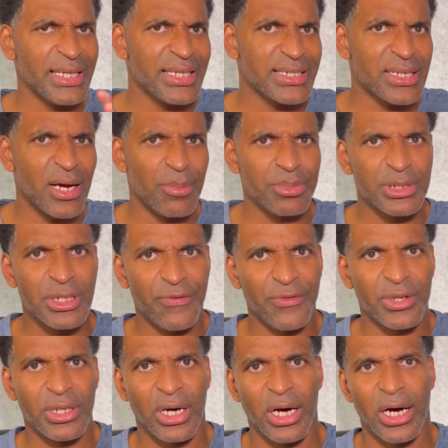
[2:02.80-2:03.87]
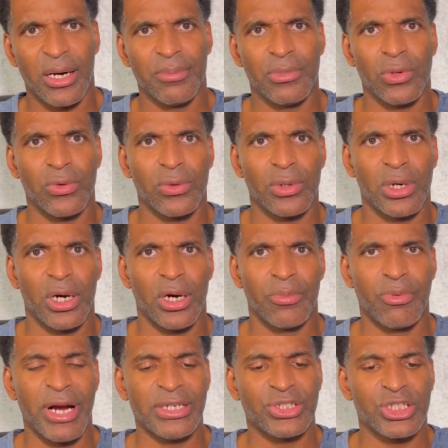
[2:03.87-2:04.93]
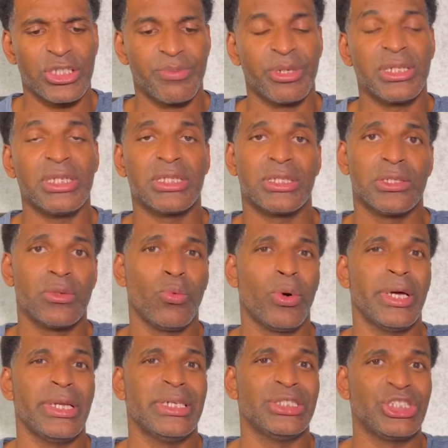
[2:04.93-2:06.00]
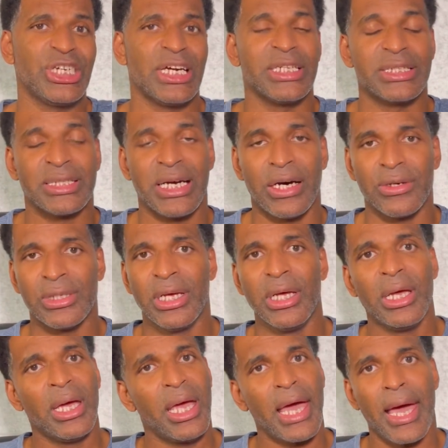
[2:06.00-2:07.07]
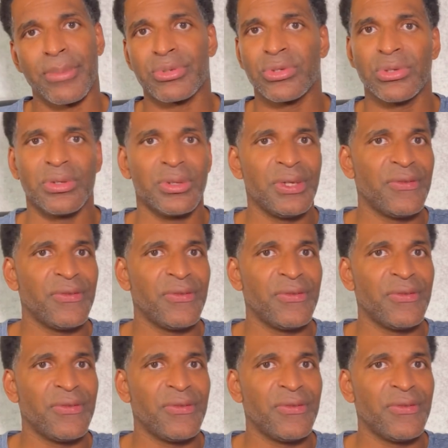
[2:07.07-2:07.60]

there's a couple of different branches, but this is the one in Chinatown. Absolutely